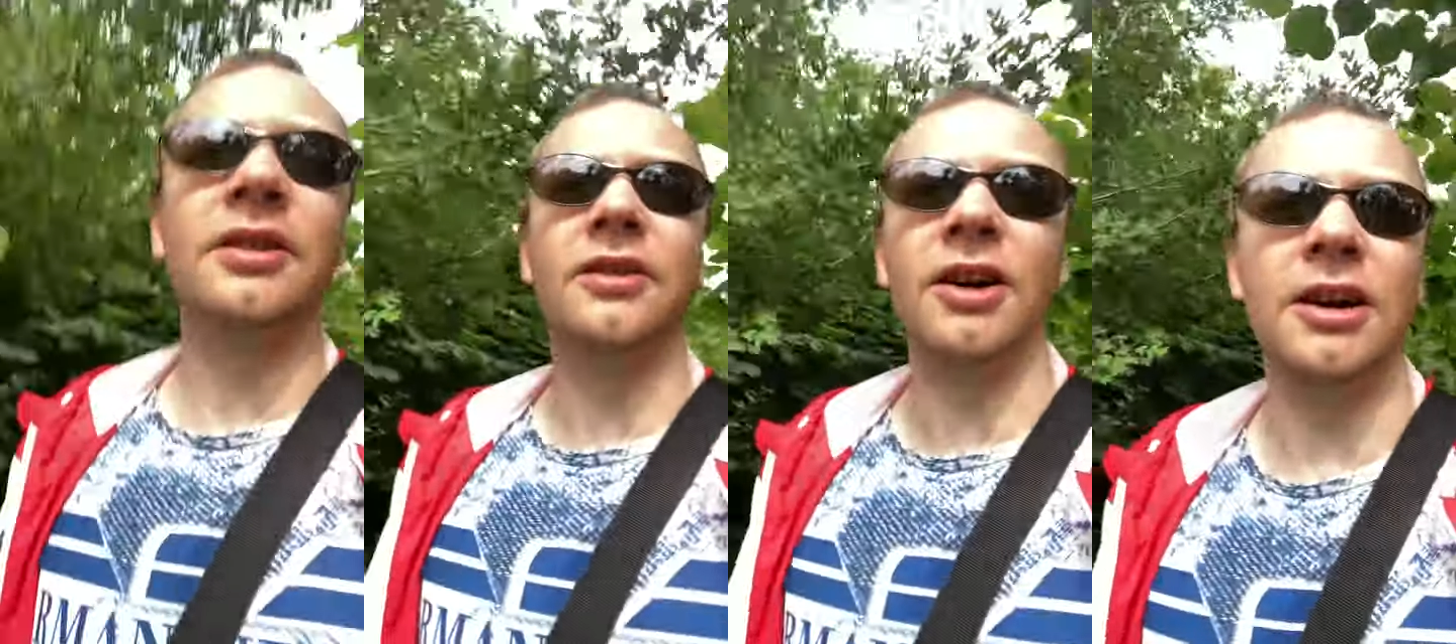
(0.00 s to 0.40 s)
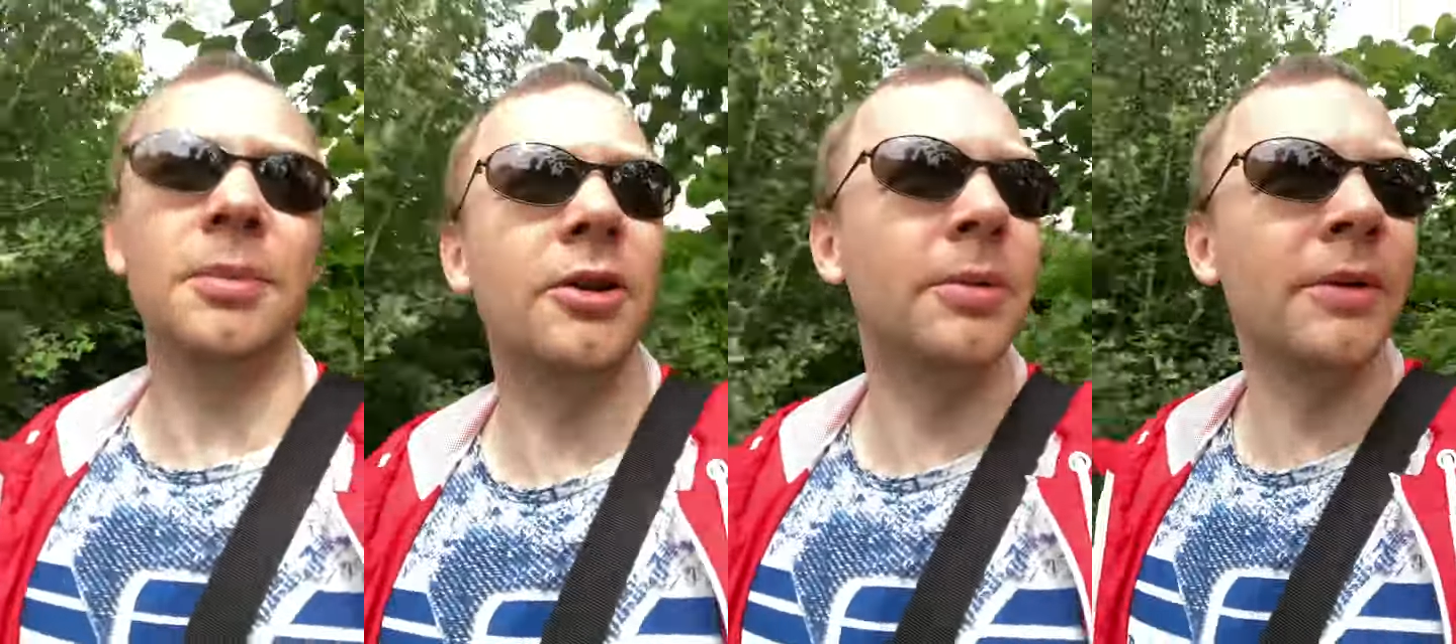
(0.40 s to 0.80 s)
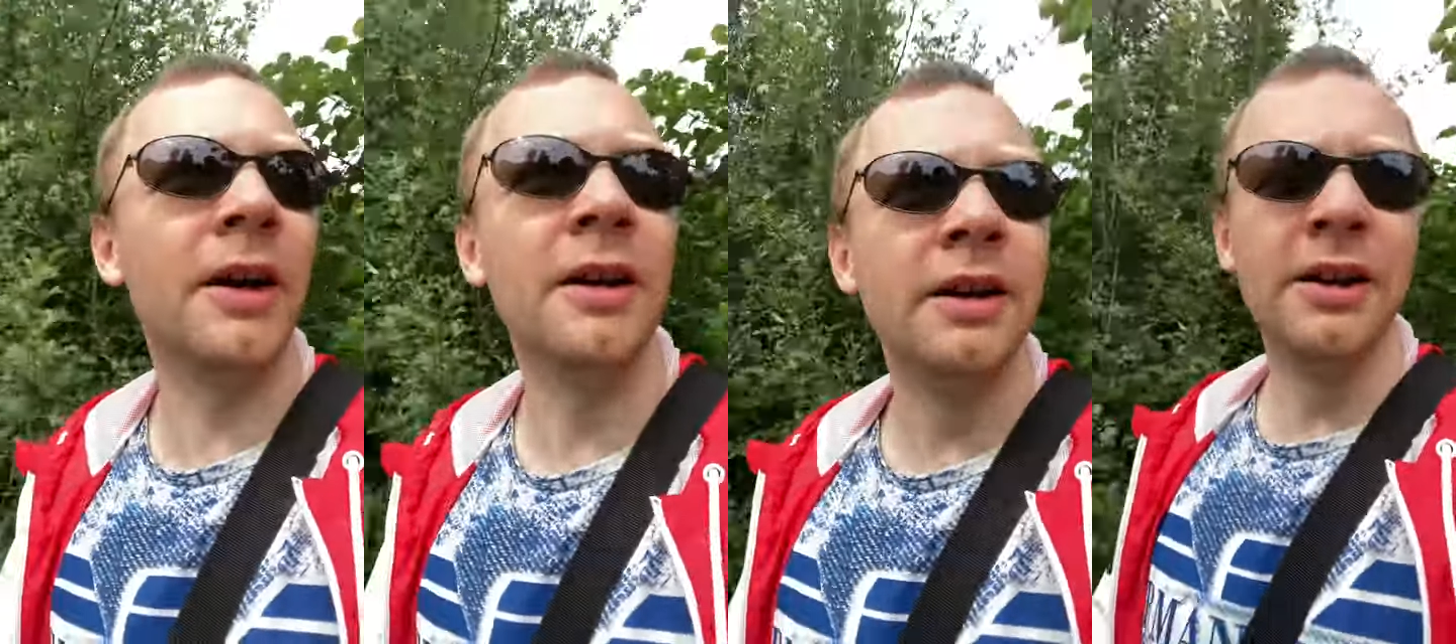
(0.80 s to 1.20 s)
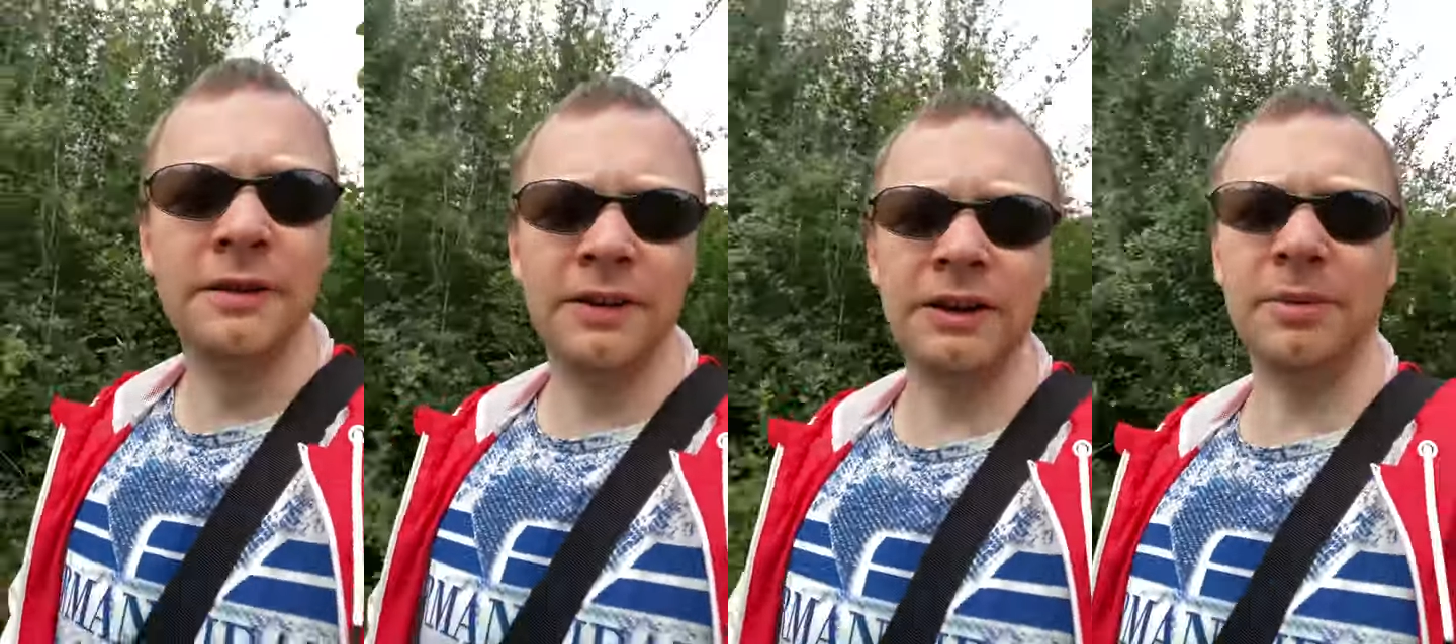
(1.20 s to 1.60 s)
entirely possible that
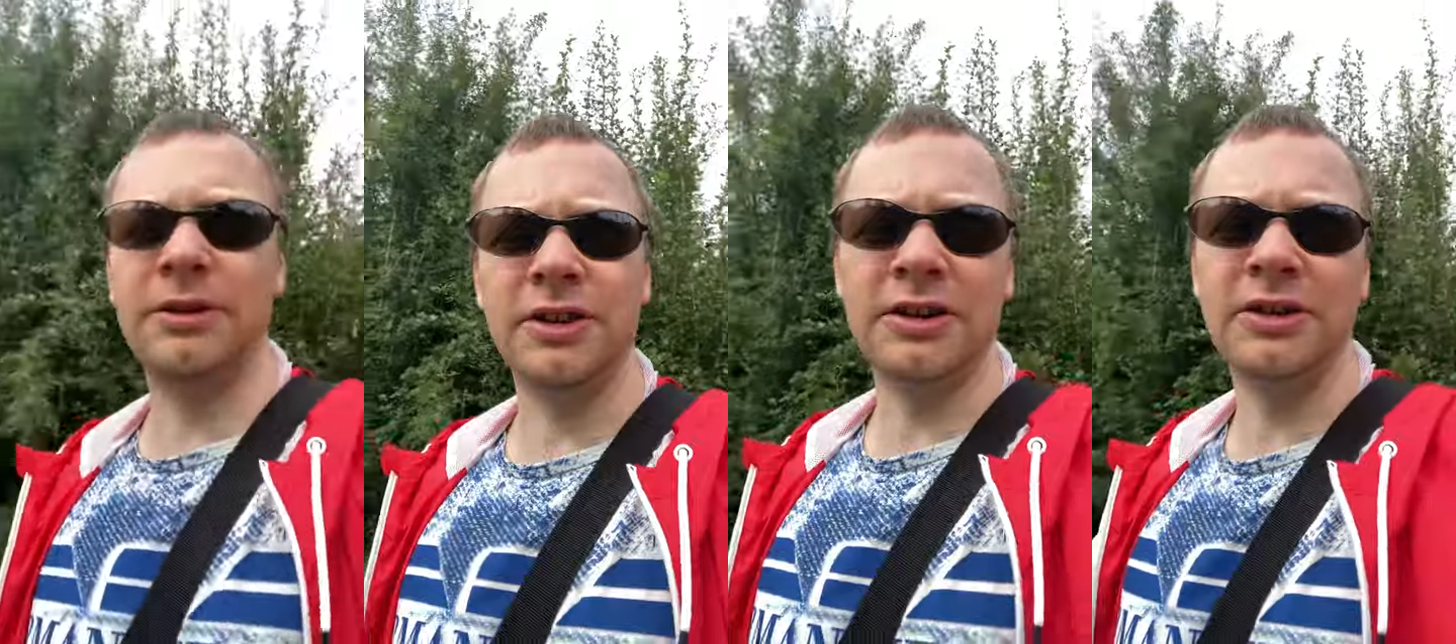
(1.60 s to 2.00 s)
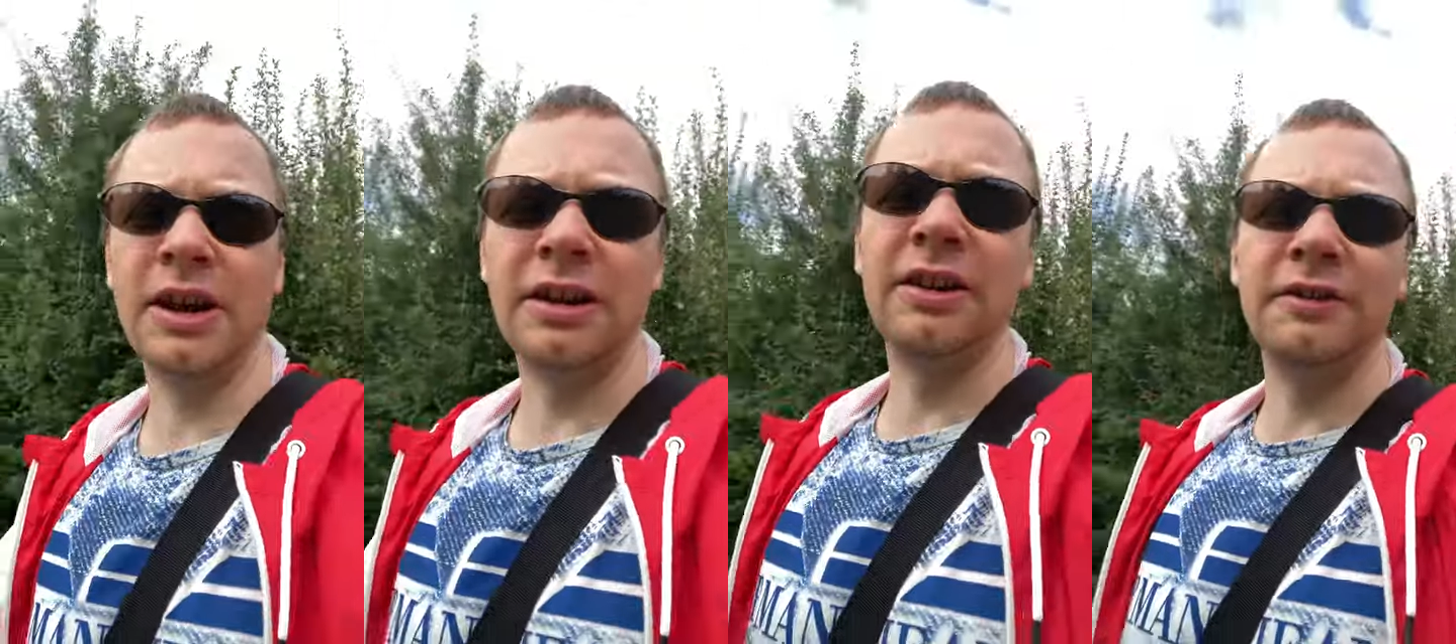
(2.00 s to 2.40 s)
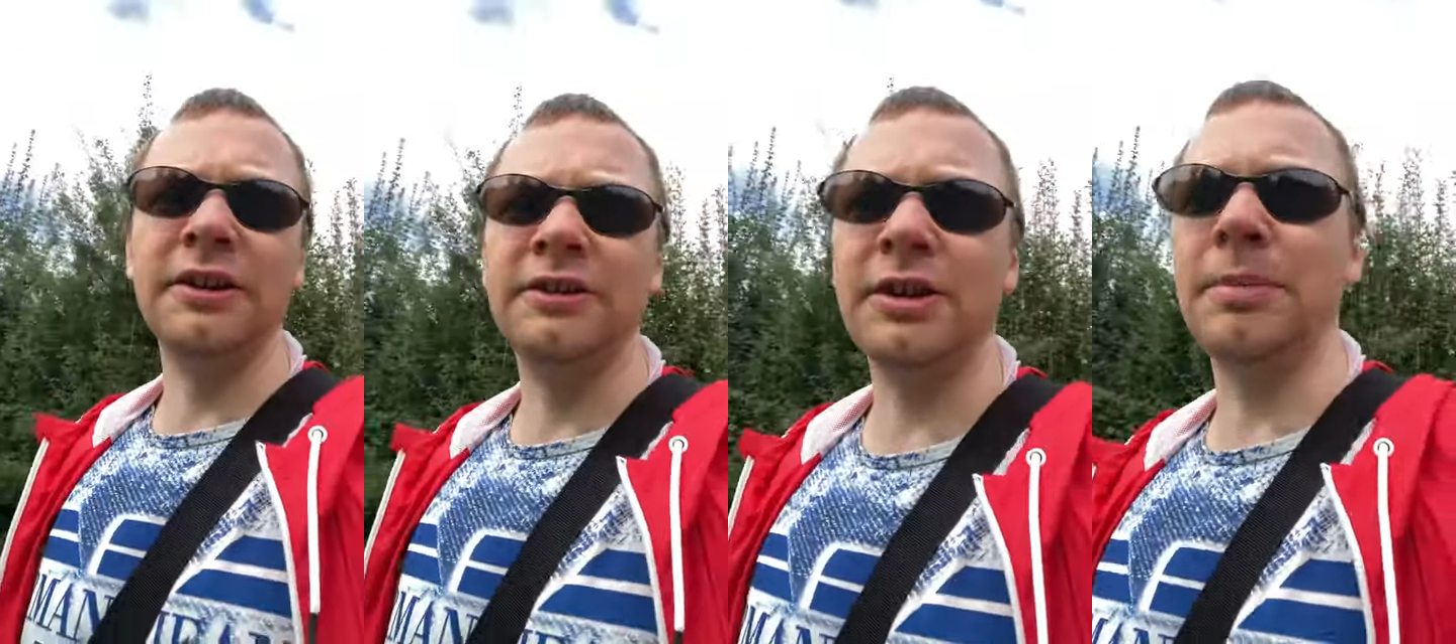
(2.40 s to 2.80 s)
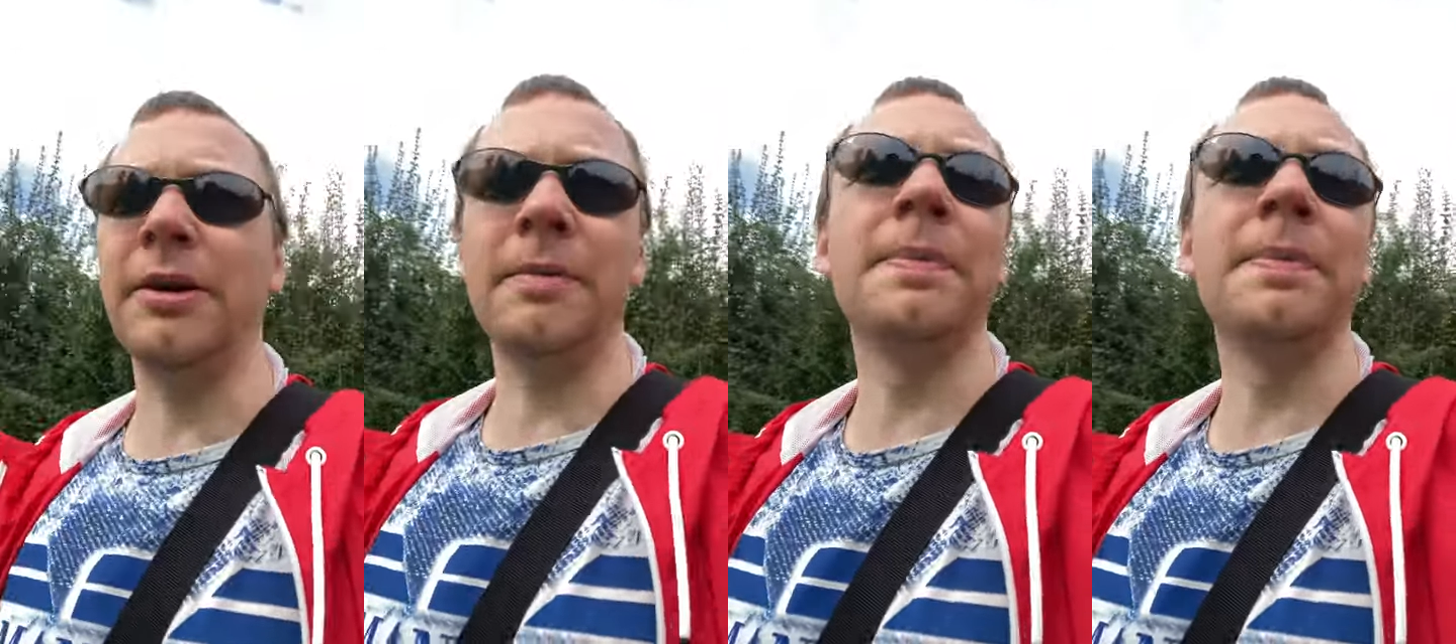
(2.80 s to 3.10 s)
things may change again in the future, but